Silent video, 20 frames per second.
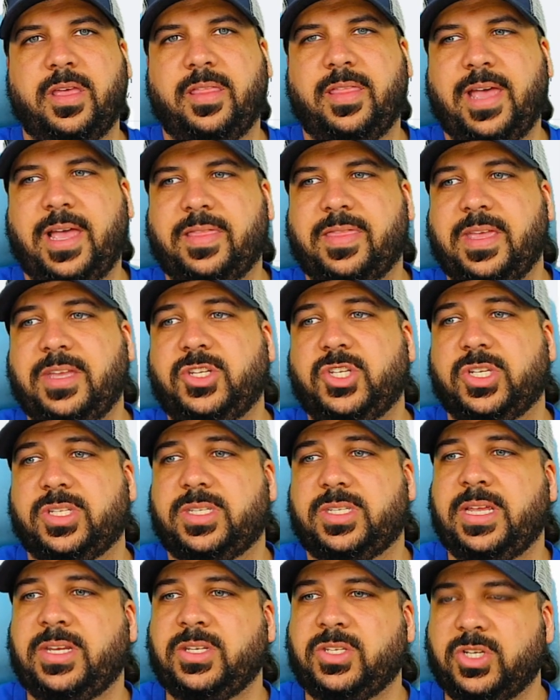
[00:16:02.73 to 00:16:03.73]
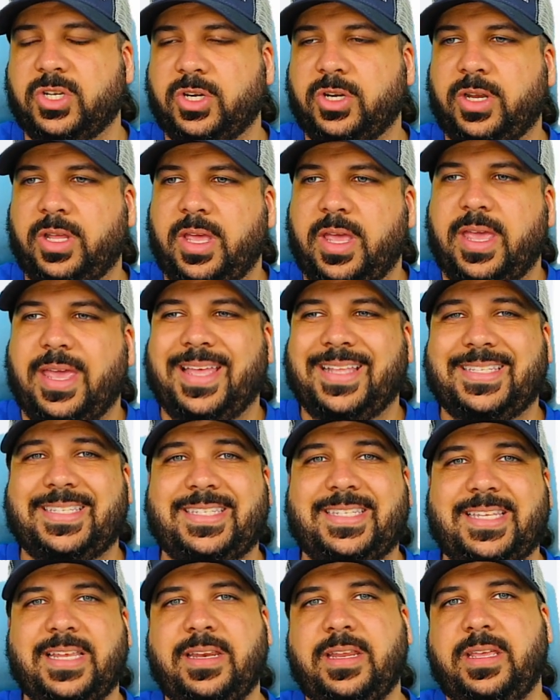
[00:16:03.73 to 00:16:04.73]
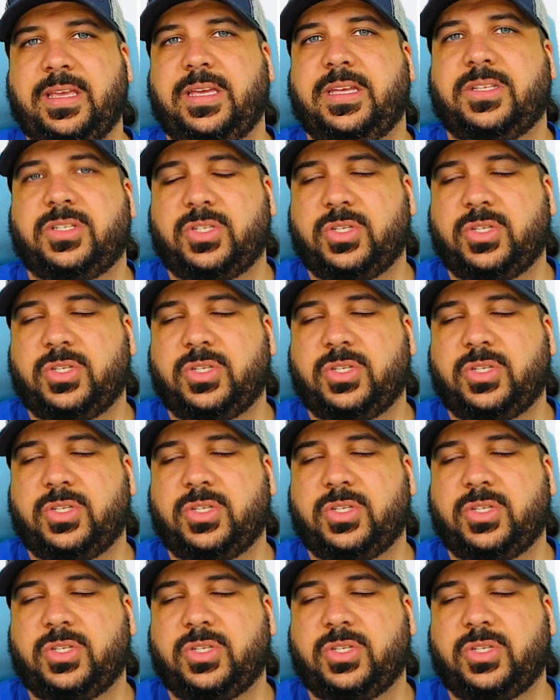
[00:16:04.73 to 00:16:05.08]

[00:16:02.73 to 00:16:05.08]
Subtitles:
that they just entered and sending it